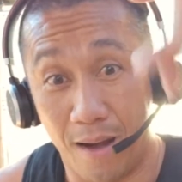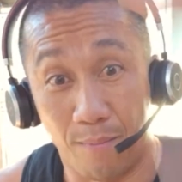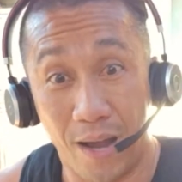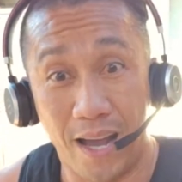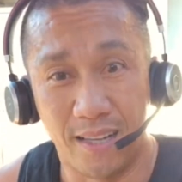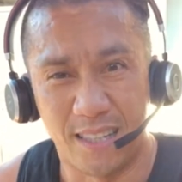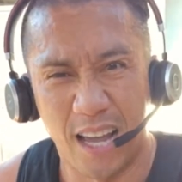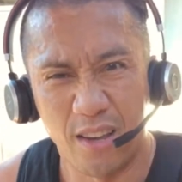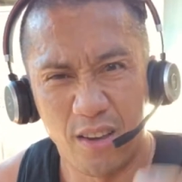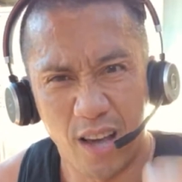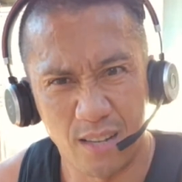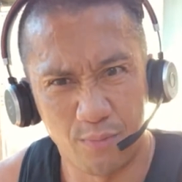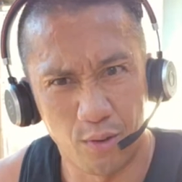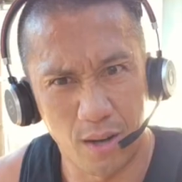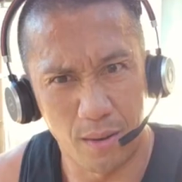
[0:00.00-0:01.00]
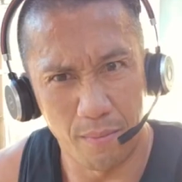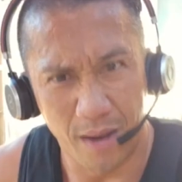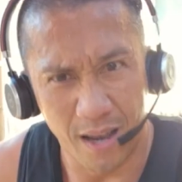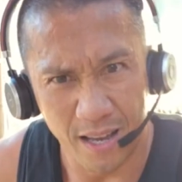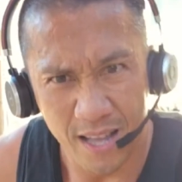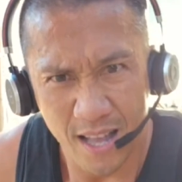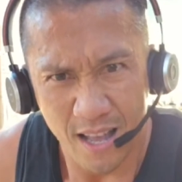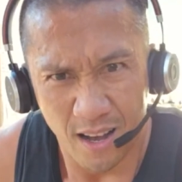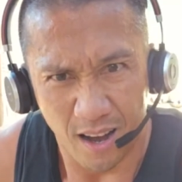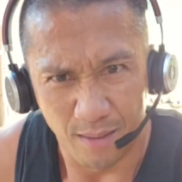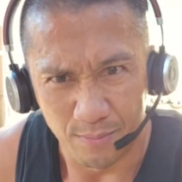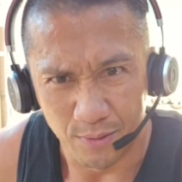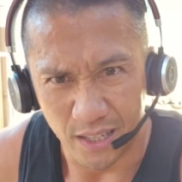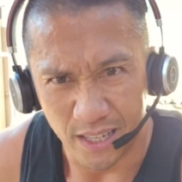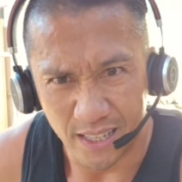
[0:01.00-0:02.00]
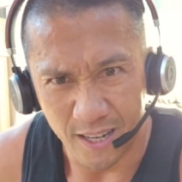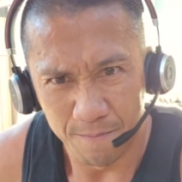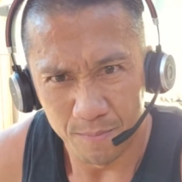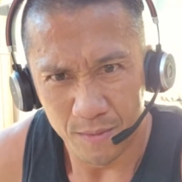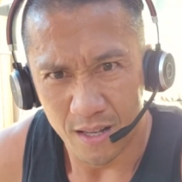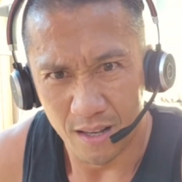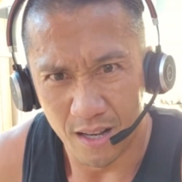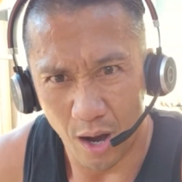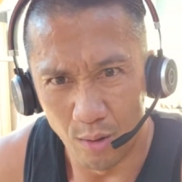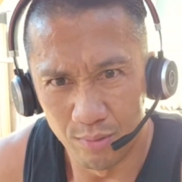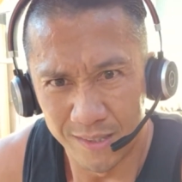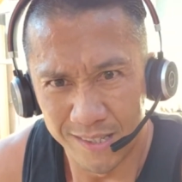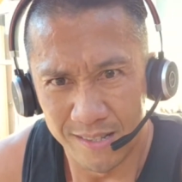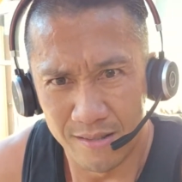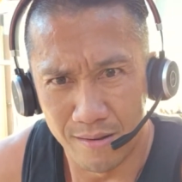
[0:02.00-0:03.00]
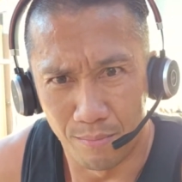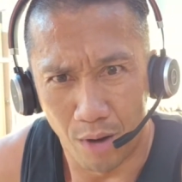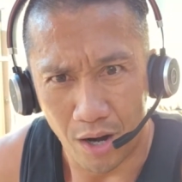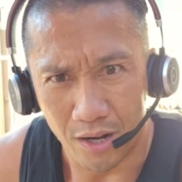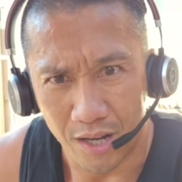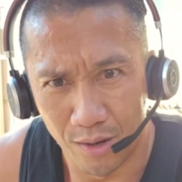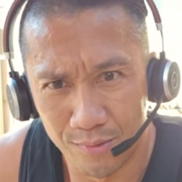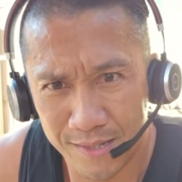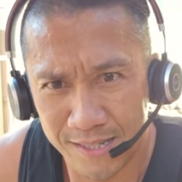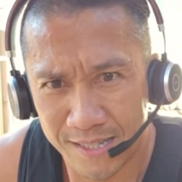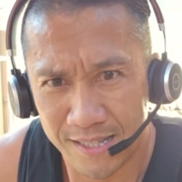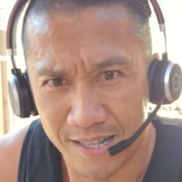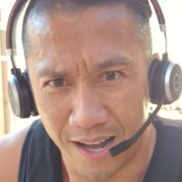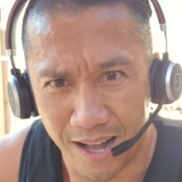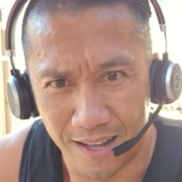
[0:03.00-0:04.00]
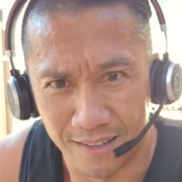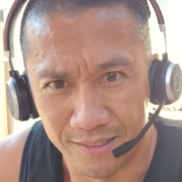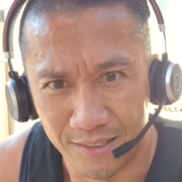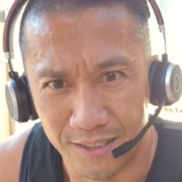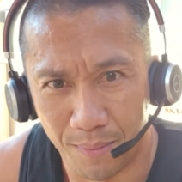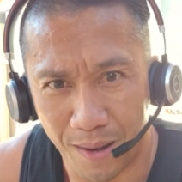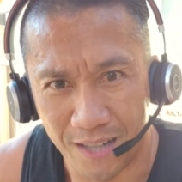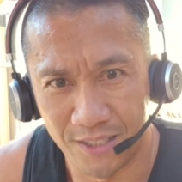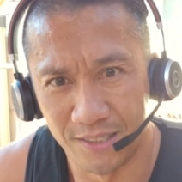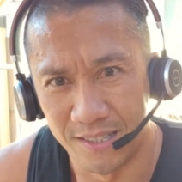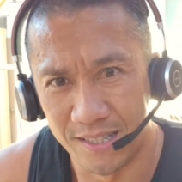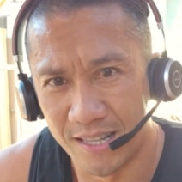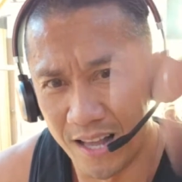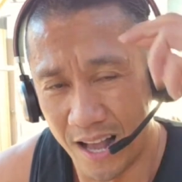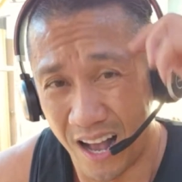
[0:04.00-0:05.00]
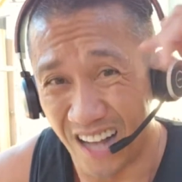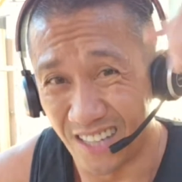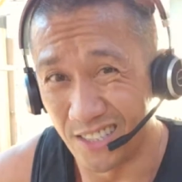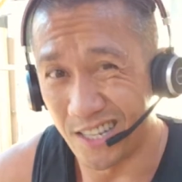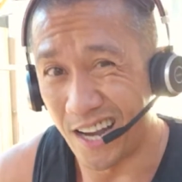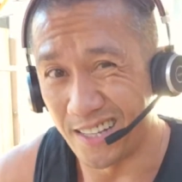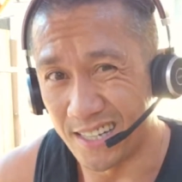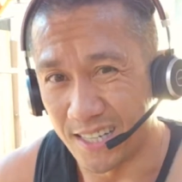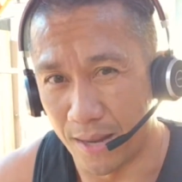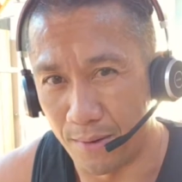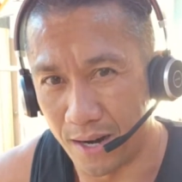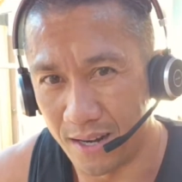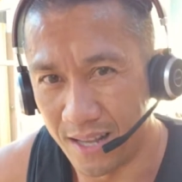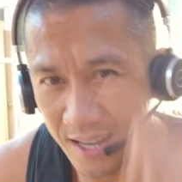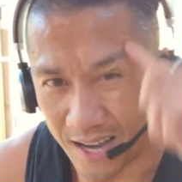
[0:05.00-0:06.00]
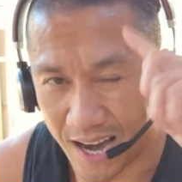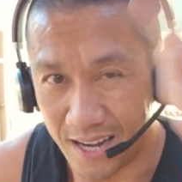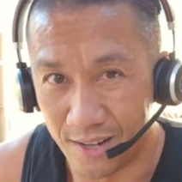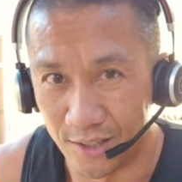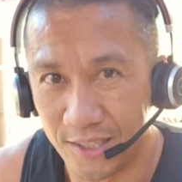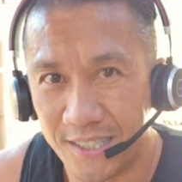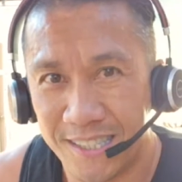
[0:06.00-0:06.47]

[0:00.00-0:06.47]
Hey, thank you guys for coming by. Selena, Go, Marco, and Sebastian. I'll see you guys next time, all right? Adios.